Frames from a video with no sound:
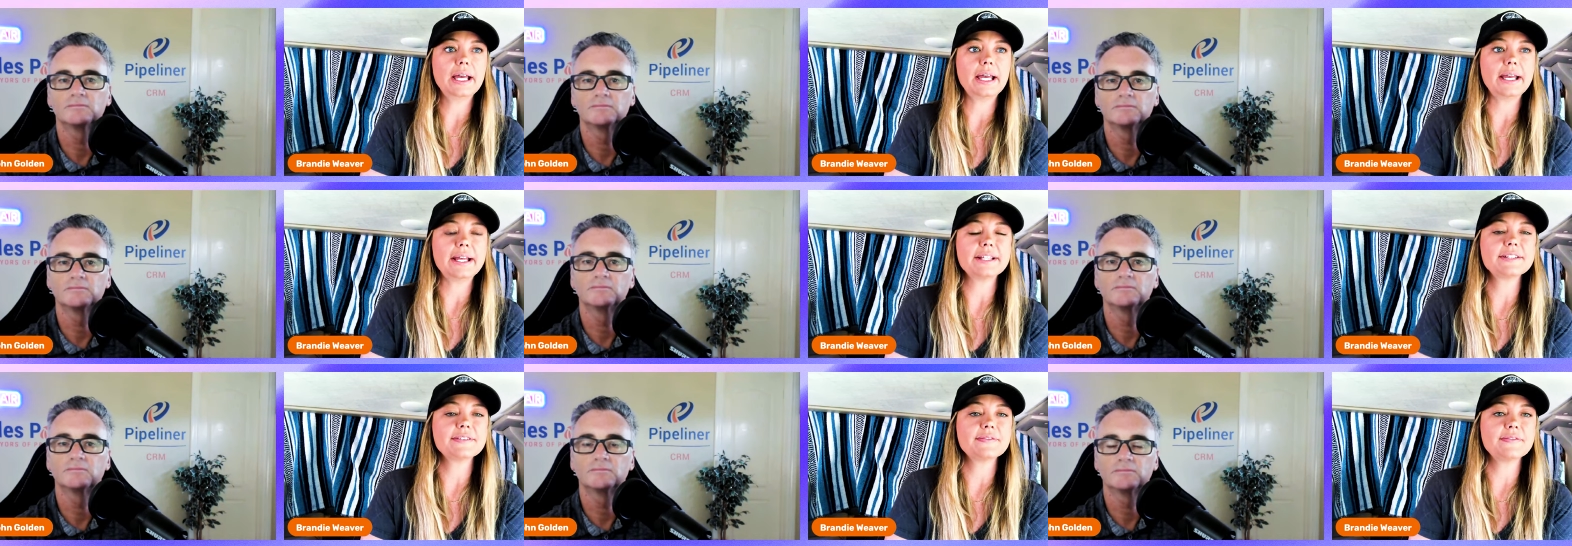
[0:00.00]

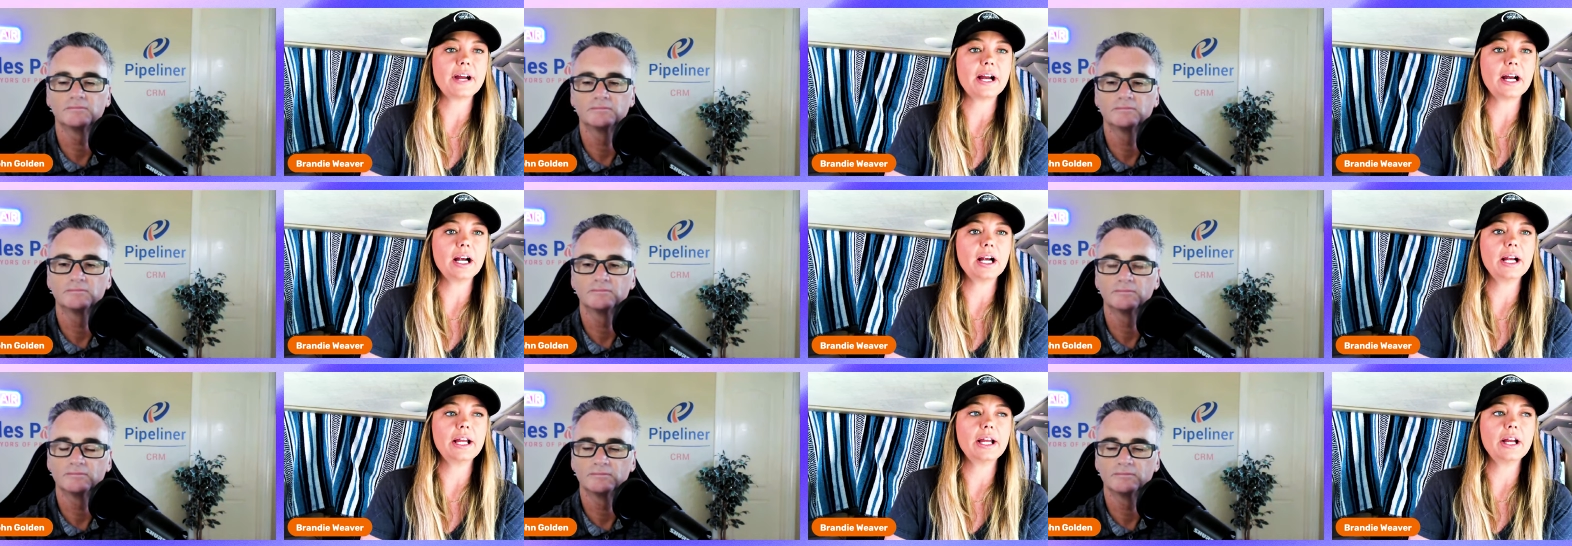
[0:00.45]
Speaker 1: it's
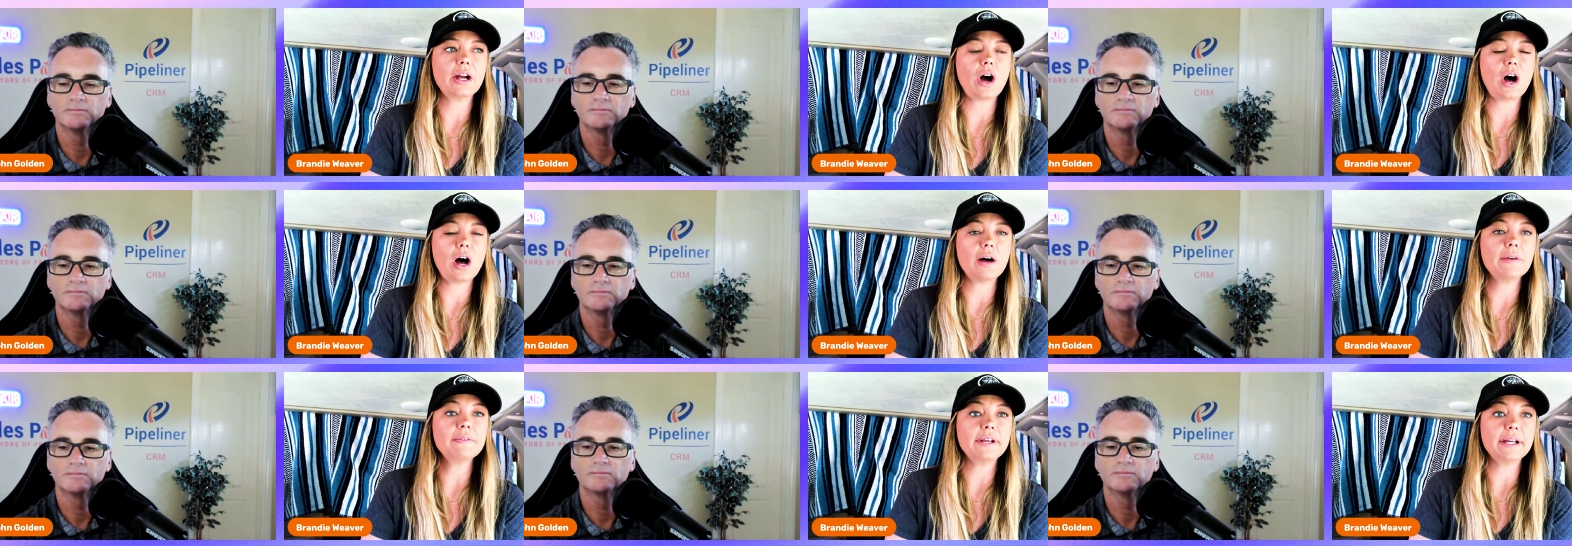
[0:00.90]
very
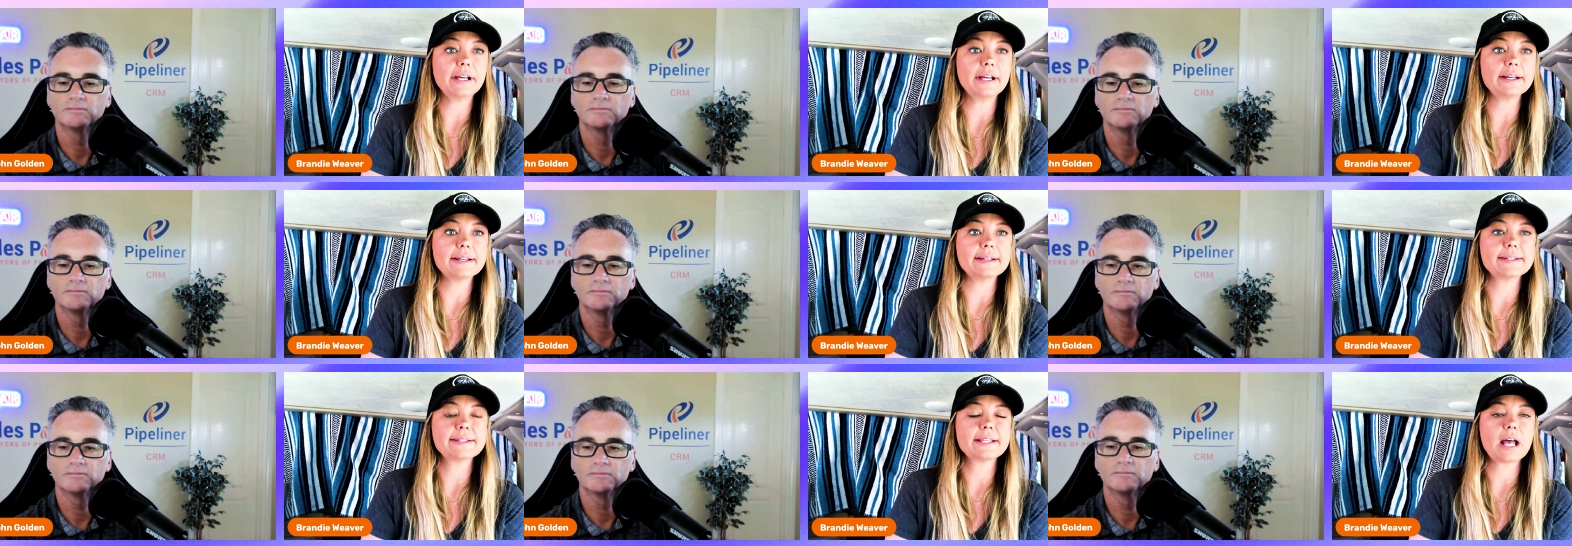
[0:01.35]

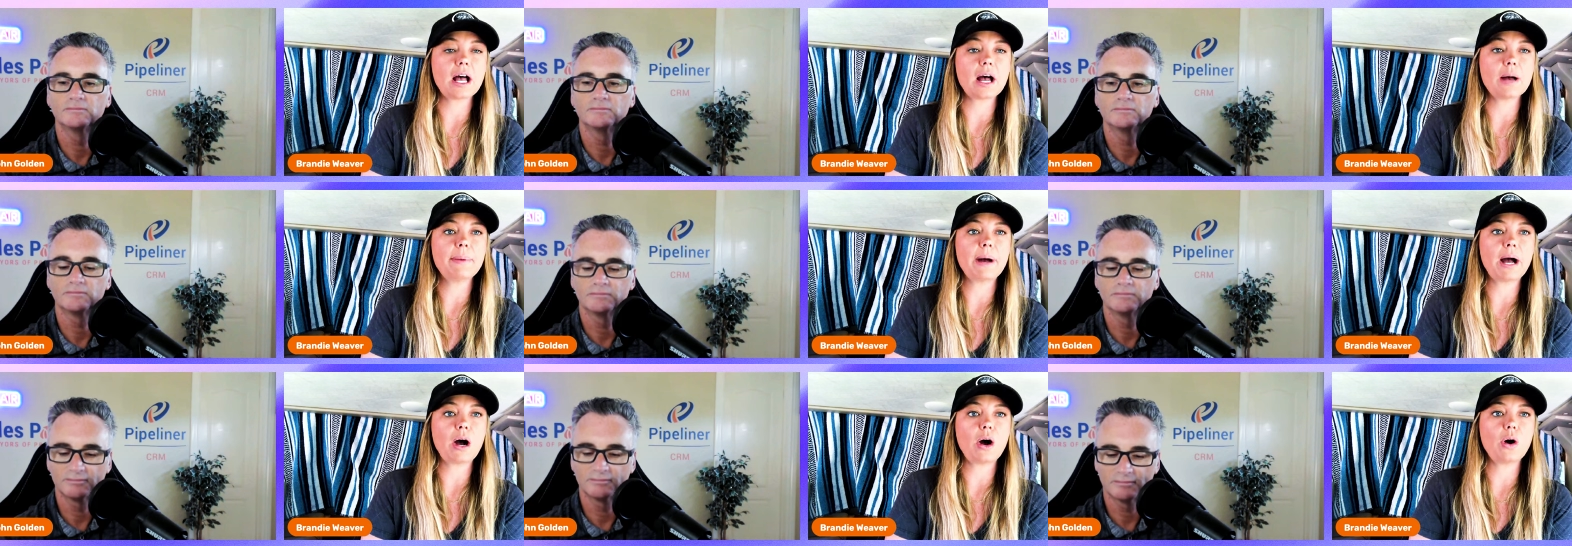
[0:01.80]
obvious
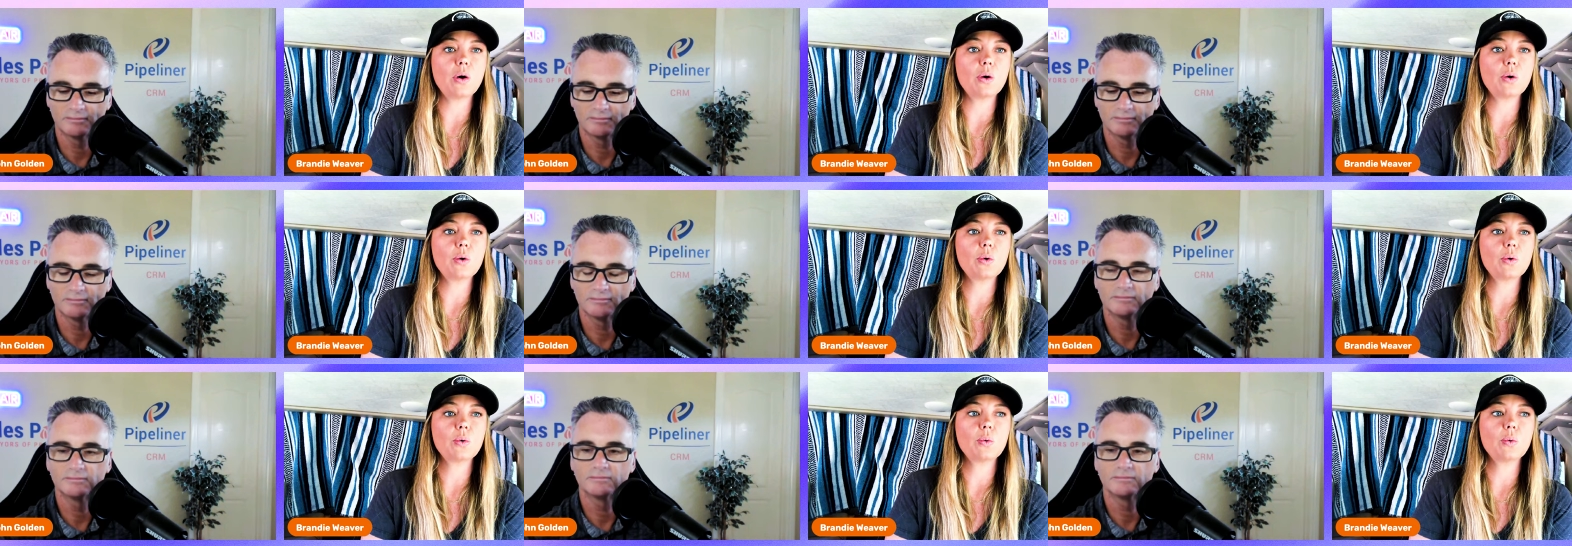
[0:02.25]
about,